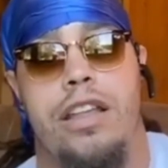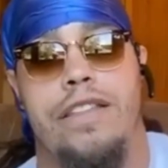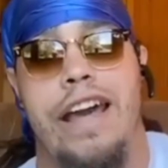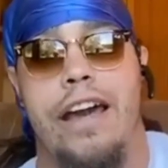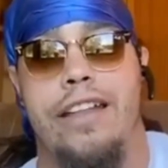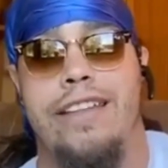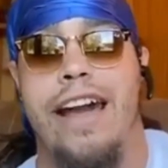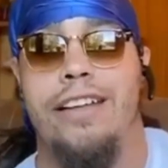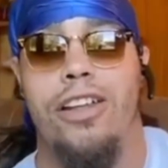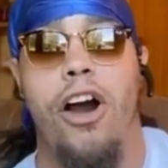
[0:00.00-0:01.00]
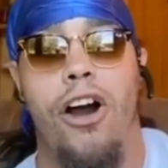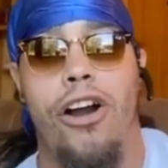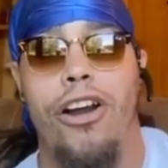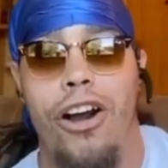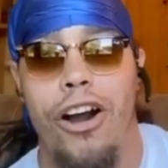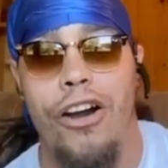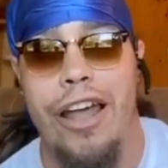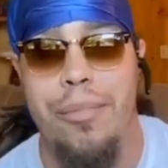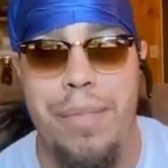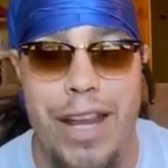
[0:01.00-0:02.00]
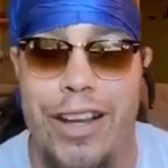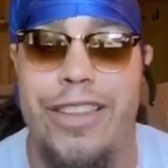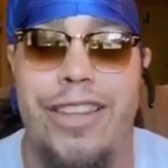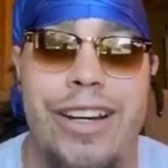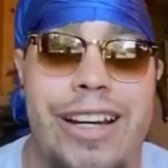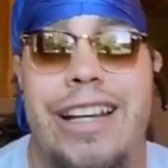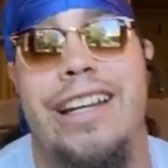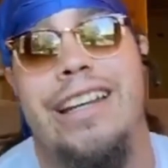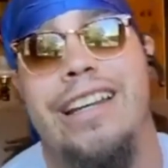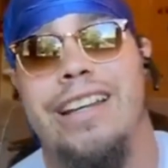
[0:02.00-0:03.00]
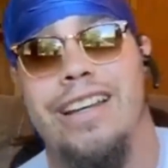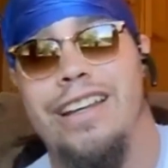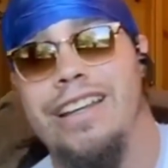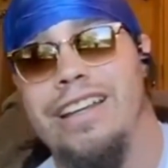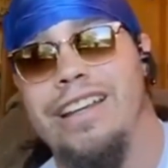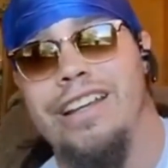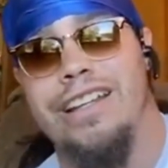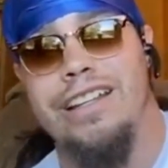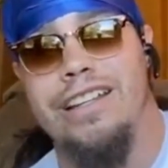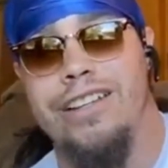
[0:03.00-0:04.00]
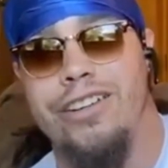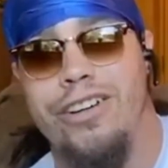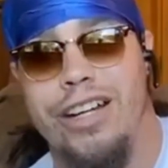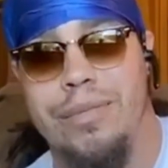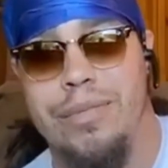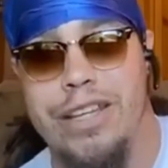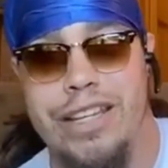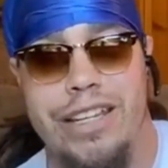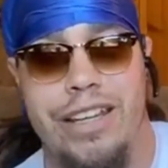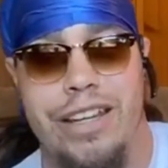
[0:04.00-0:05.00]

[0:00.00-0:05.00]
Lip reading: That long haul, that marathon. You know what I mean?